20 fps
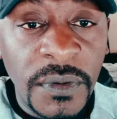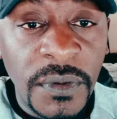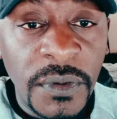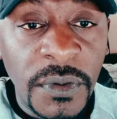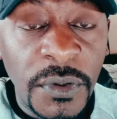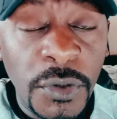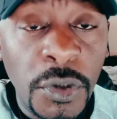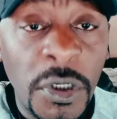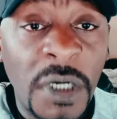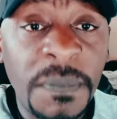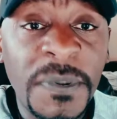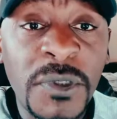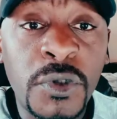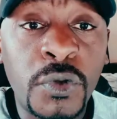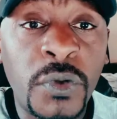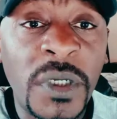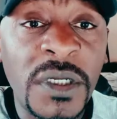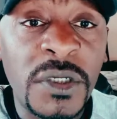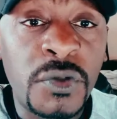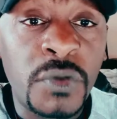you happen to
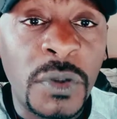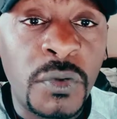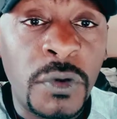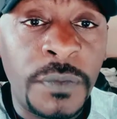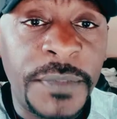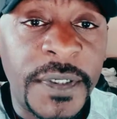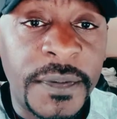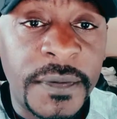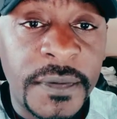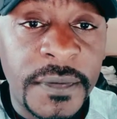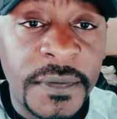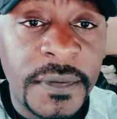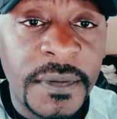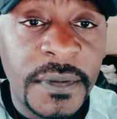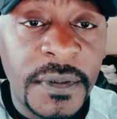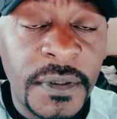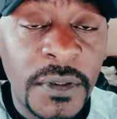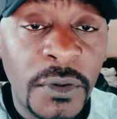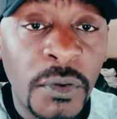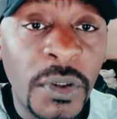run into a woman,
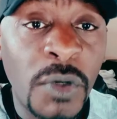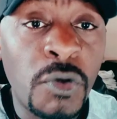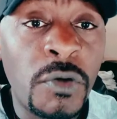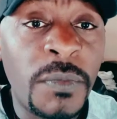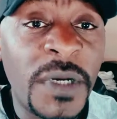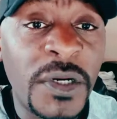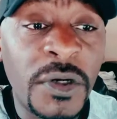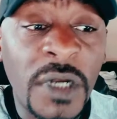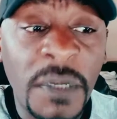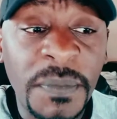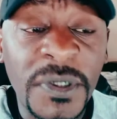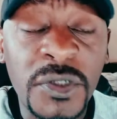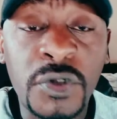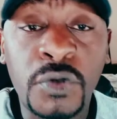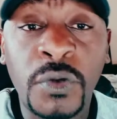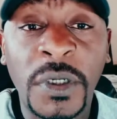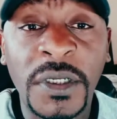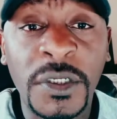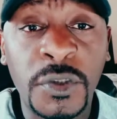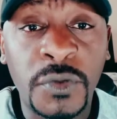or a woman happens
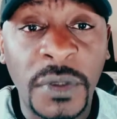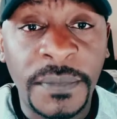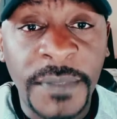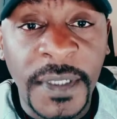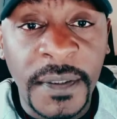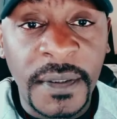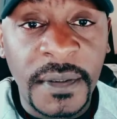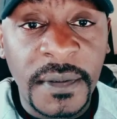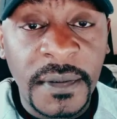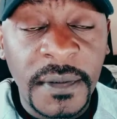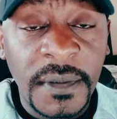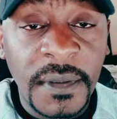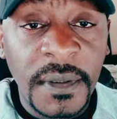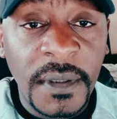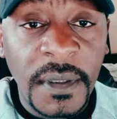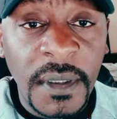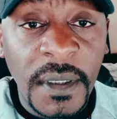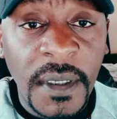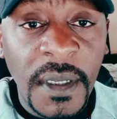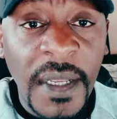to run into a man,
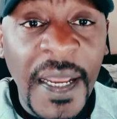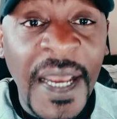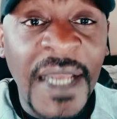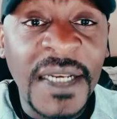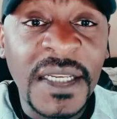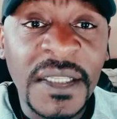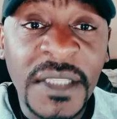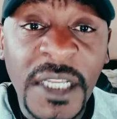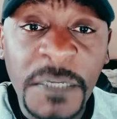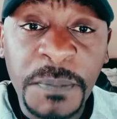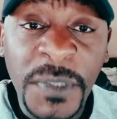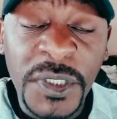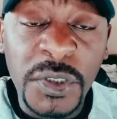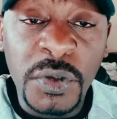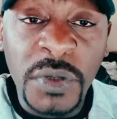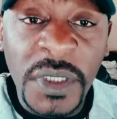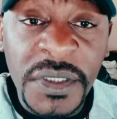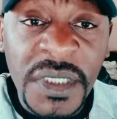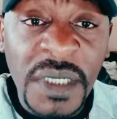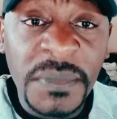and in that
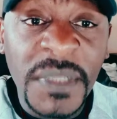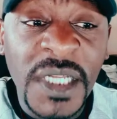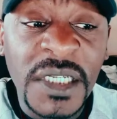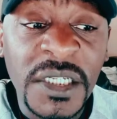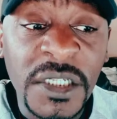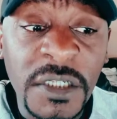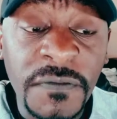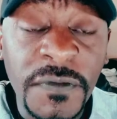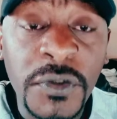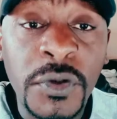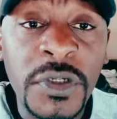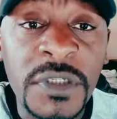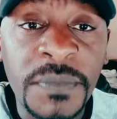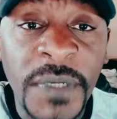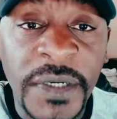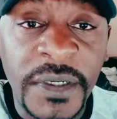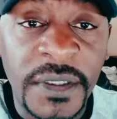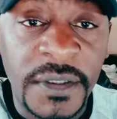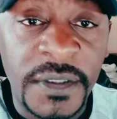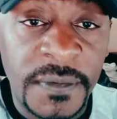particular time, that individual is
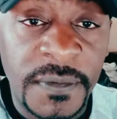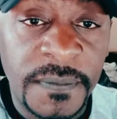married.